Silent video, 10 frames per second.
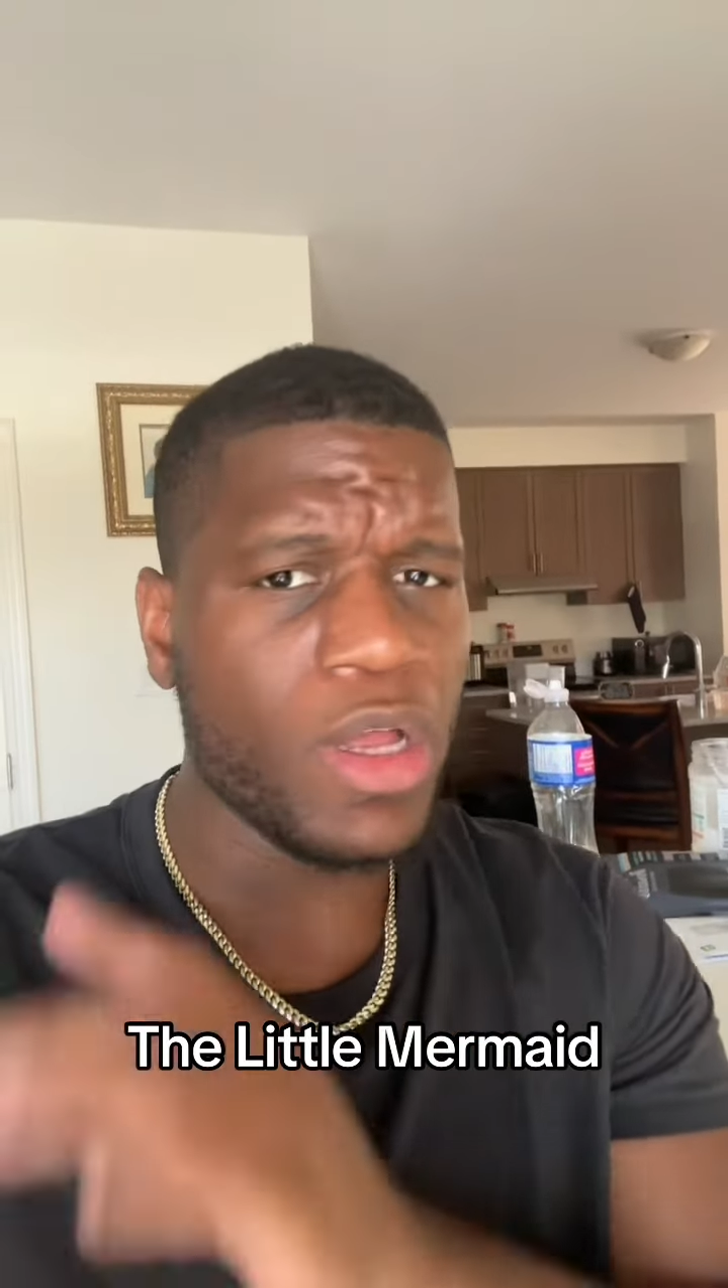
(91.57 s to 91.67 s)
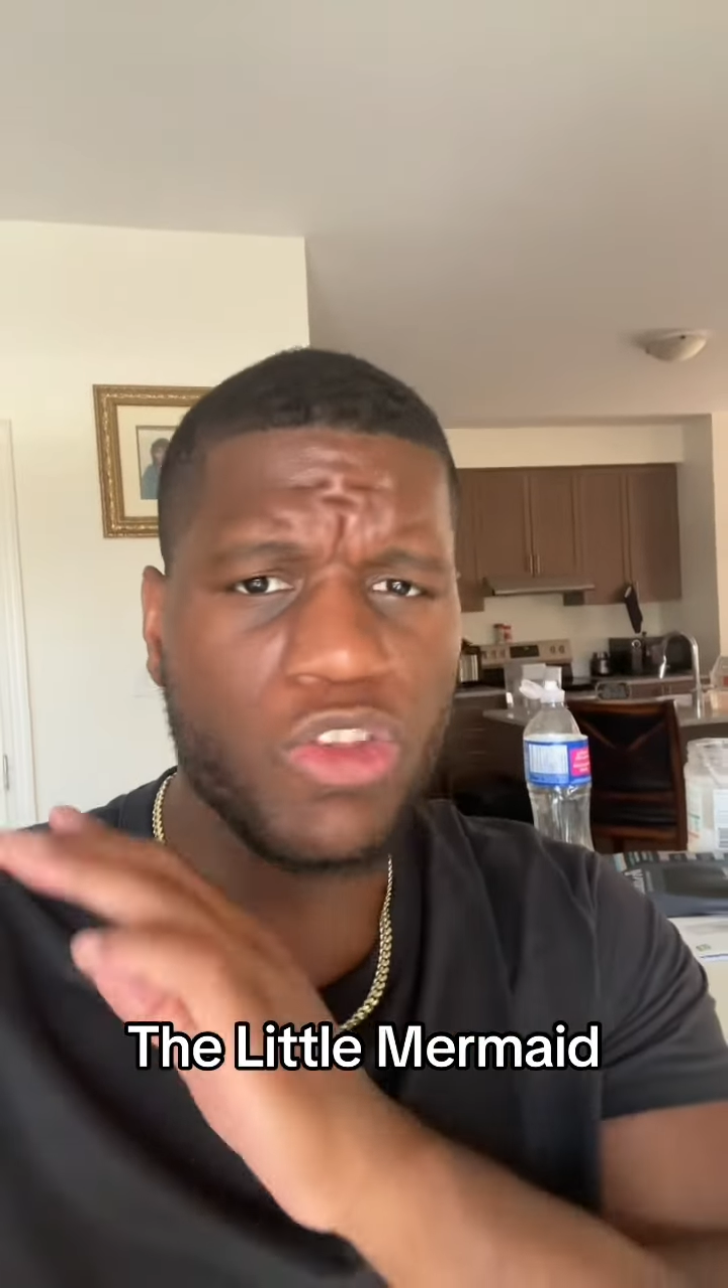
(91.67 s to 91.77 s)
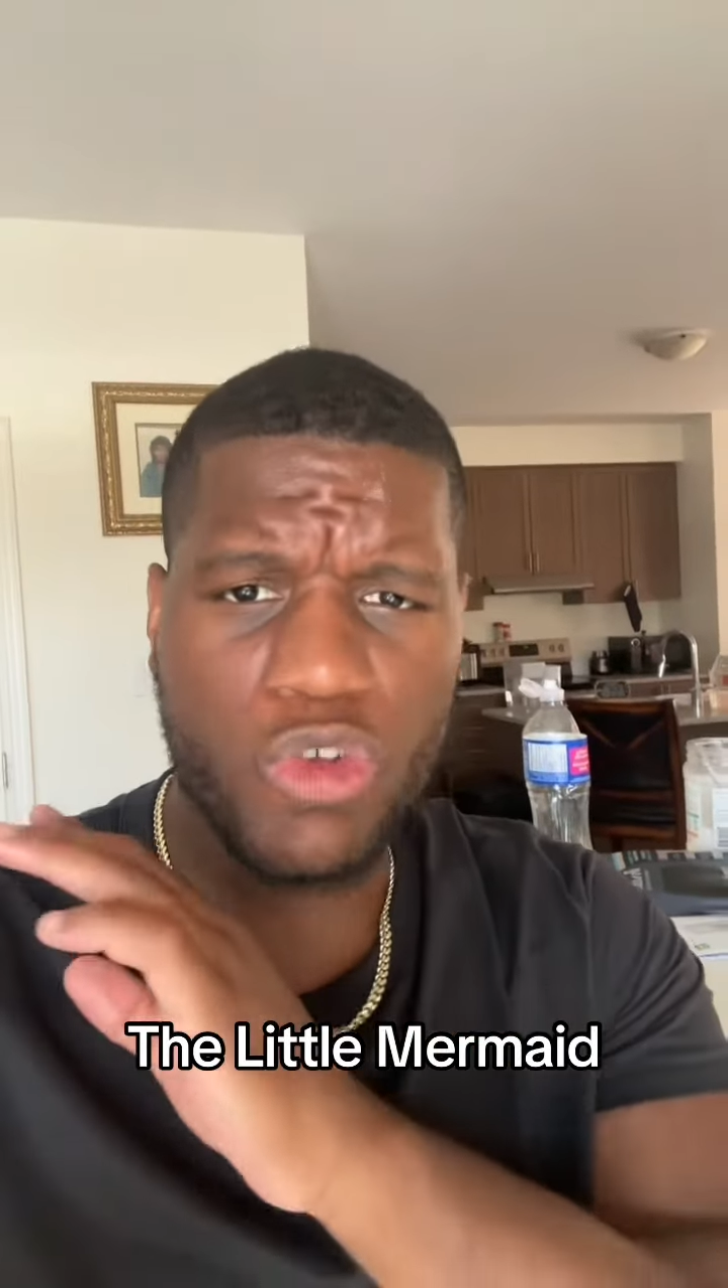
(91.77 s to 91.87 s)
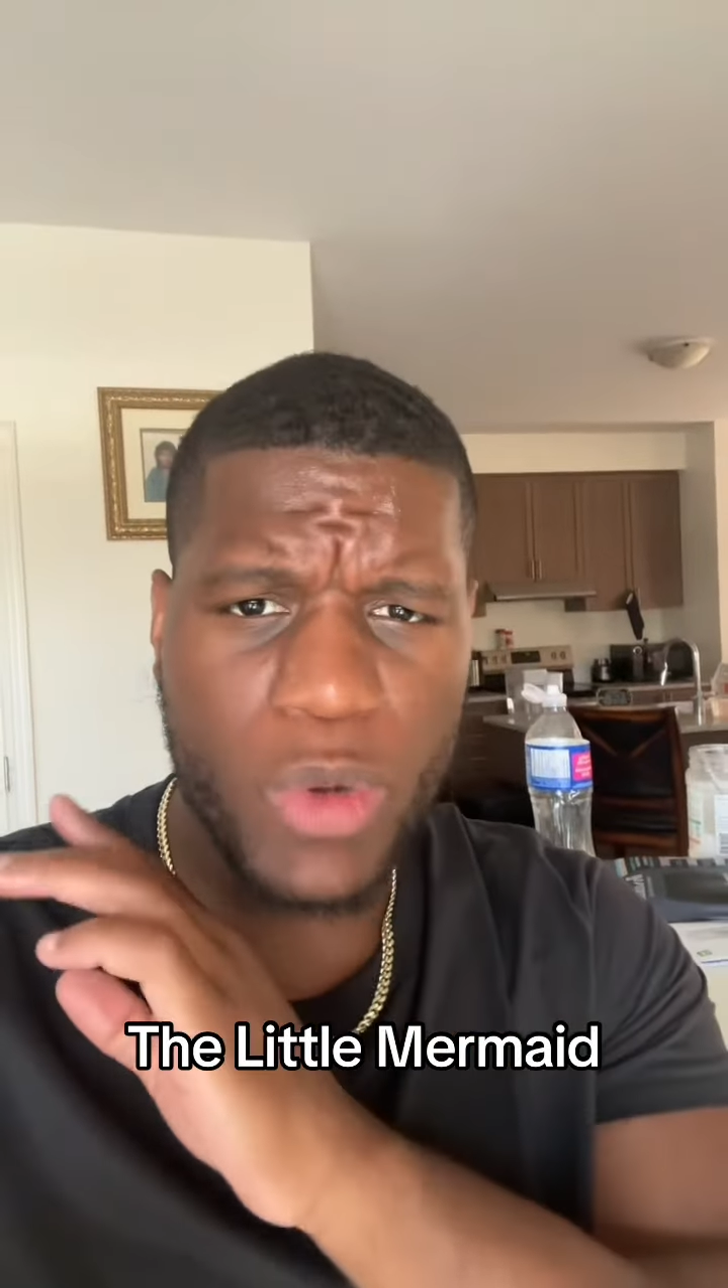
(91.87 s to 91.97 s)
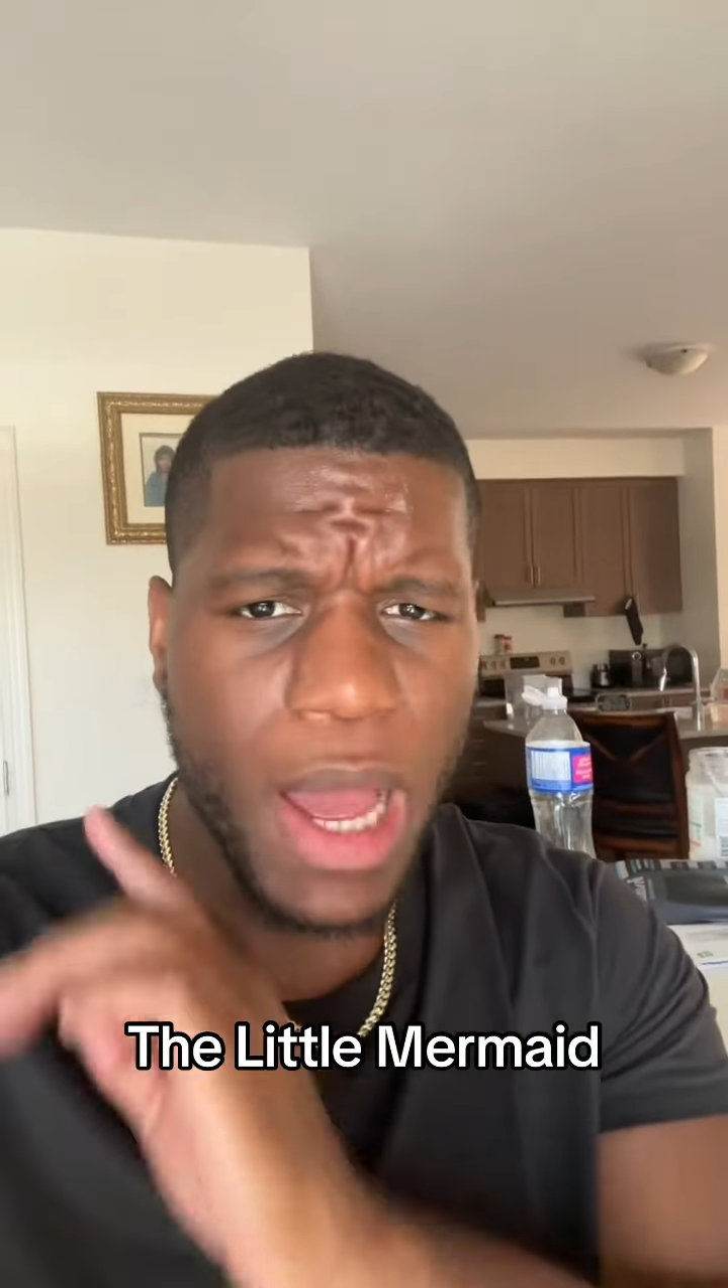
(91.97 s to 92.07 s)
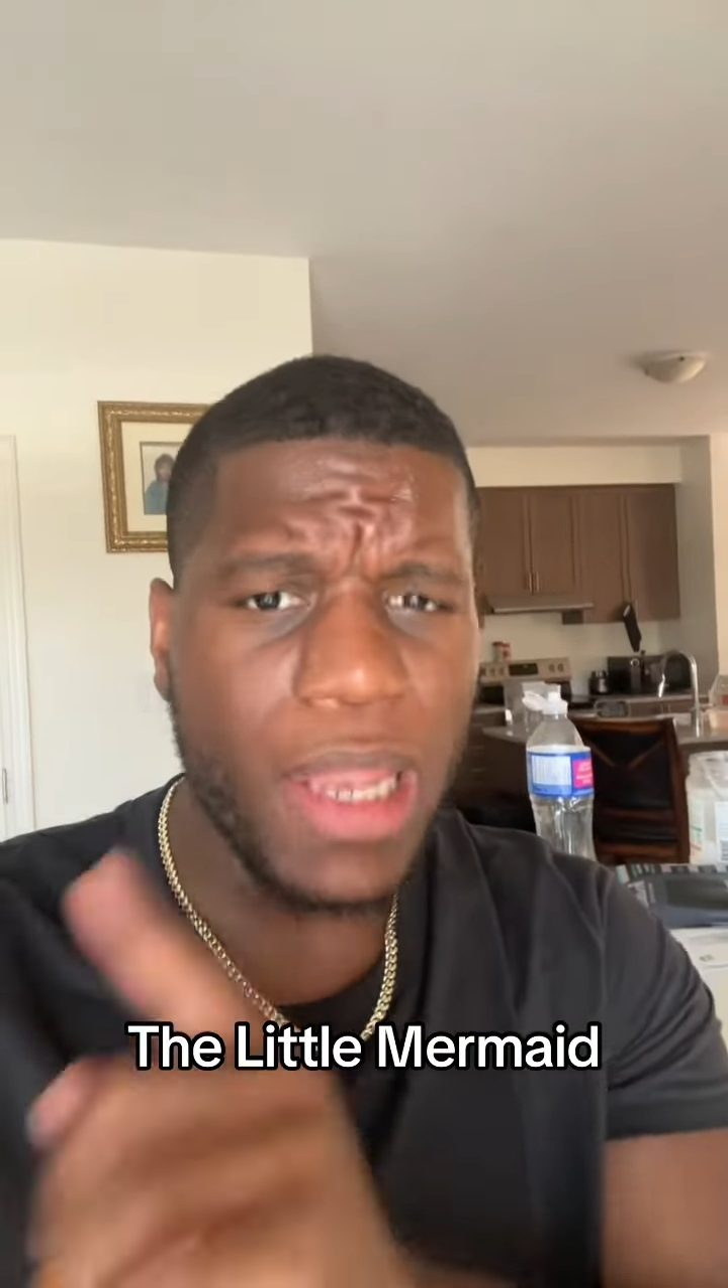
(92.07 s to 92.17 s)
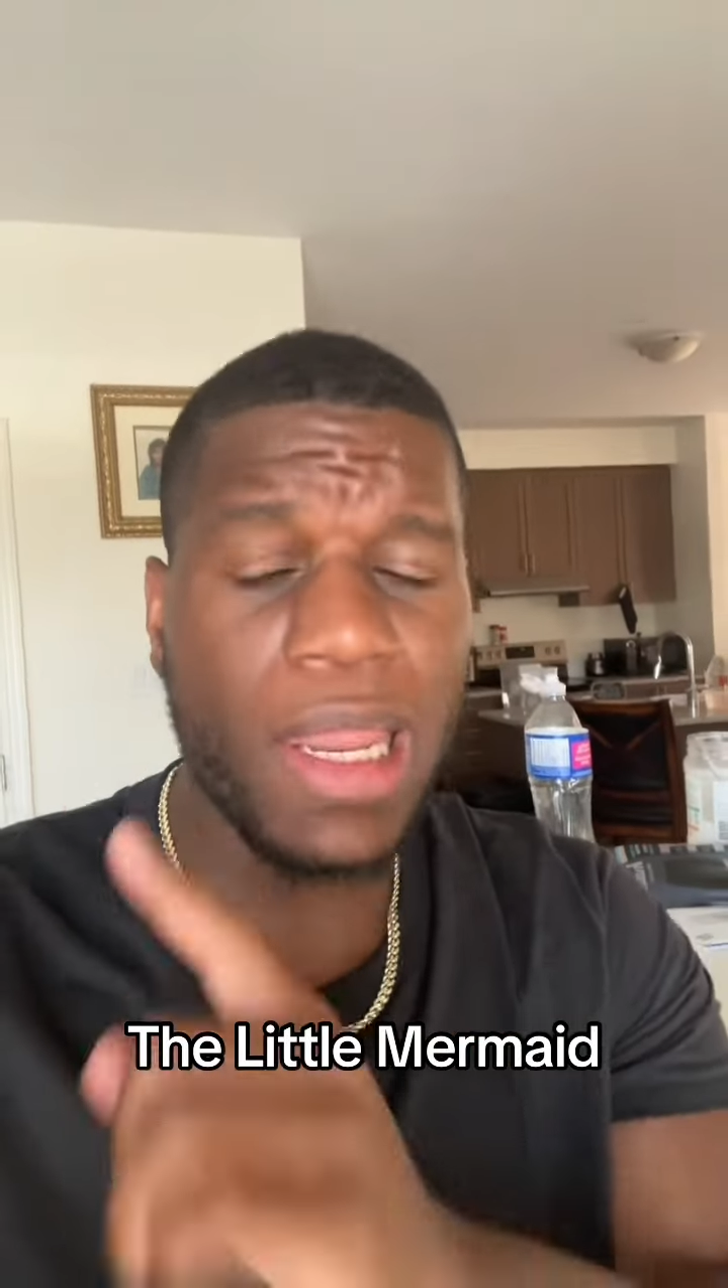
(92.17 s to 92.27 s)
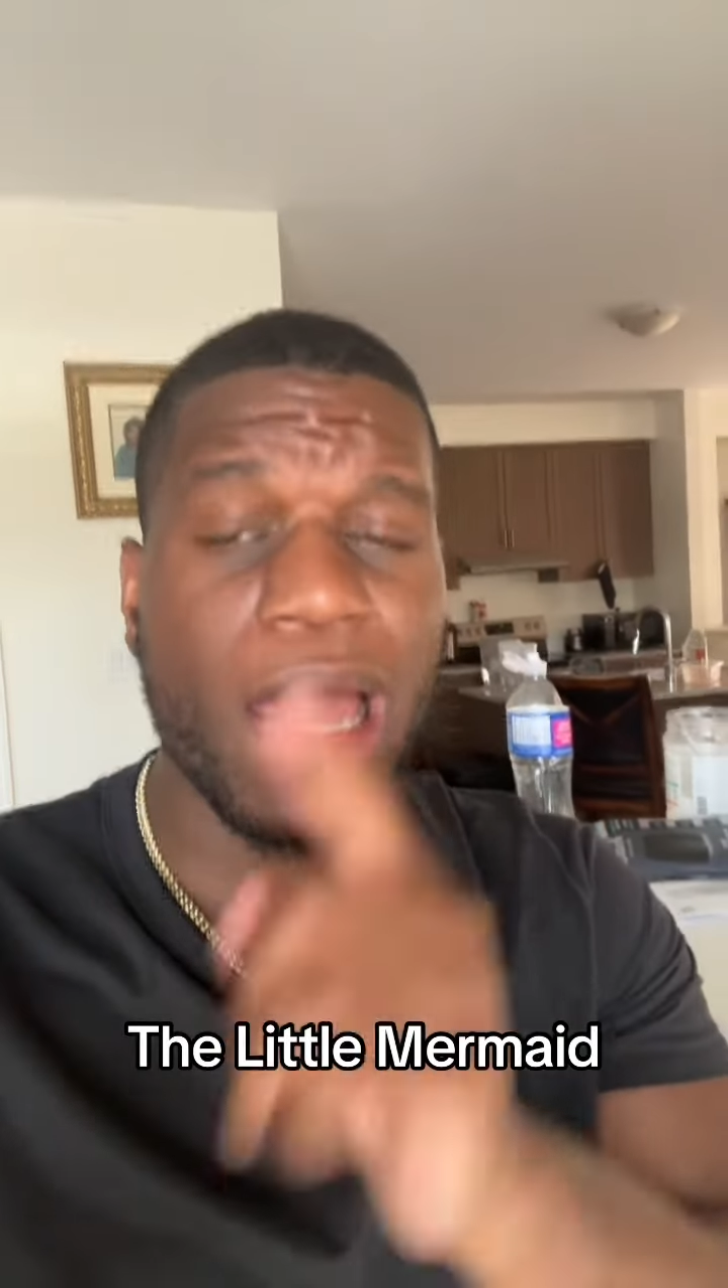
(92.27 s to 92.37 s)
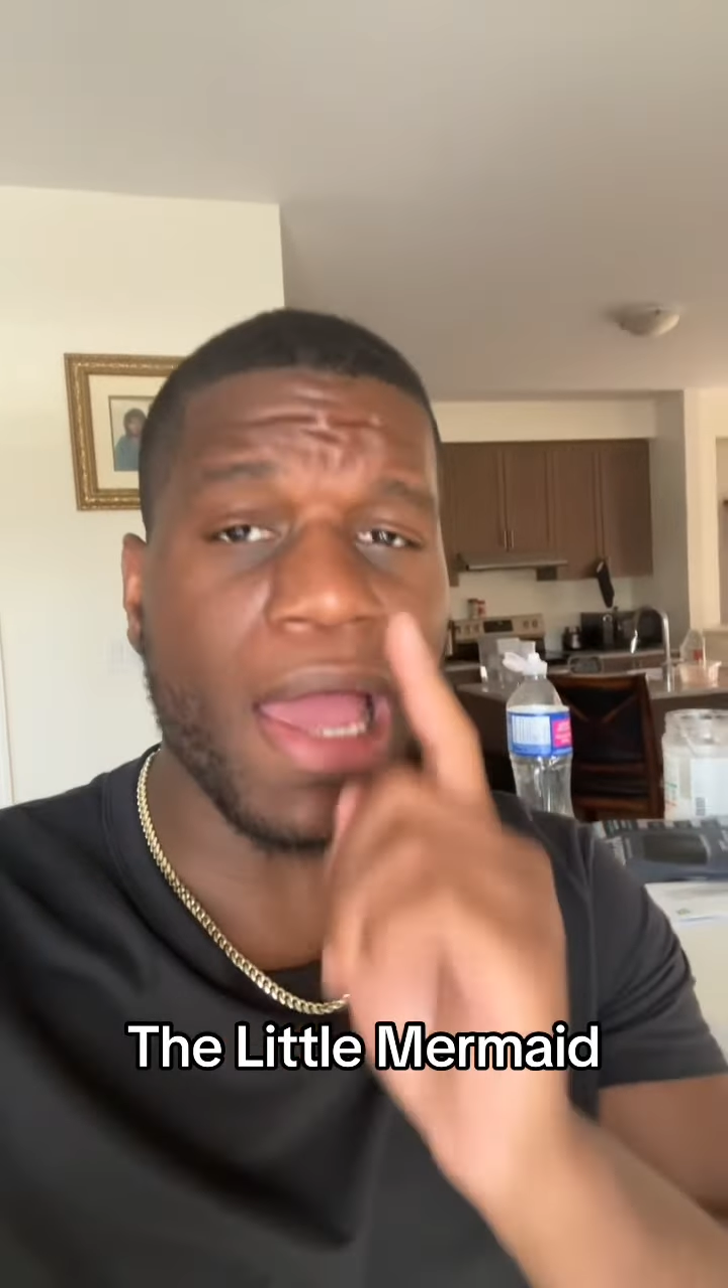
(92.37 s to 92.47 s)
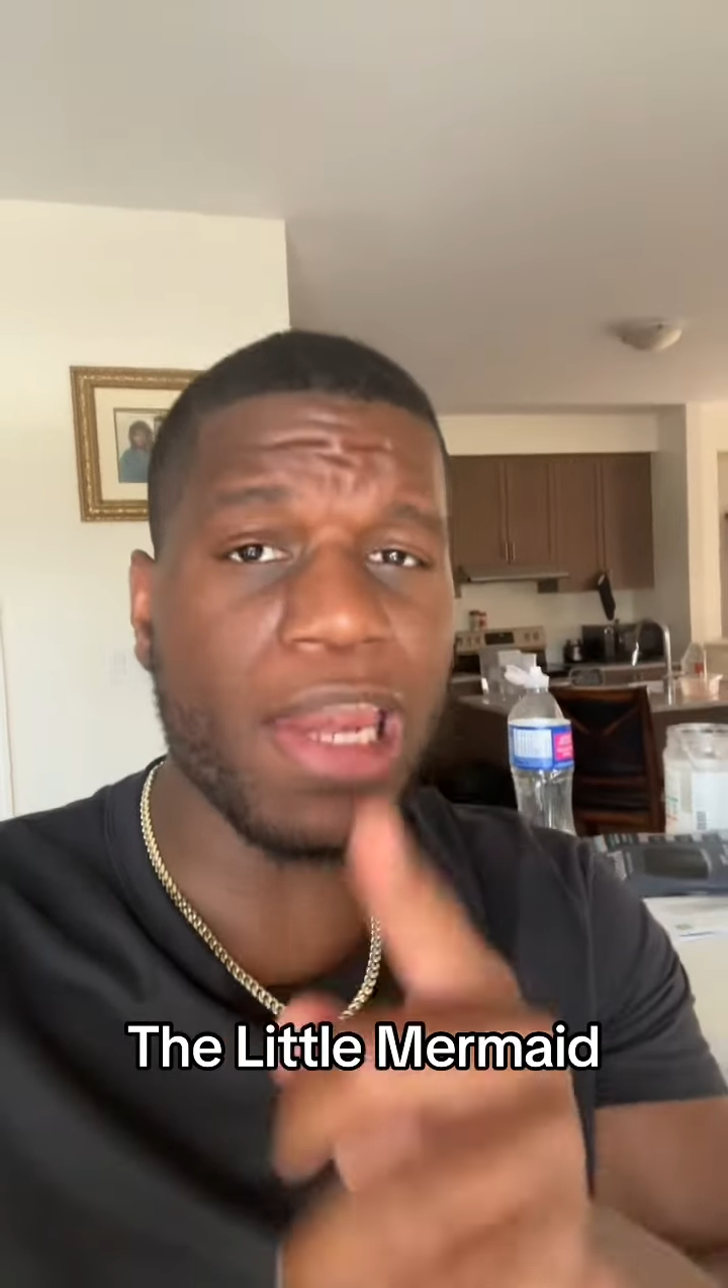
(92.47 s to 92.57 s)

Do not let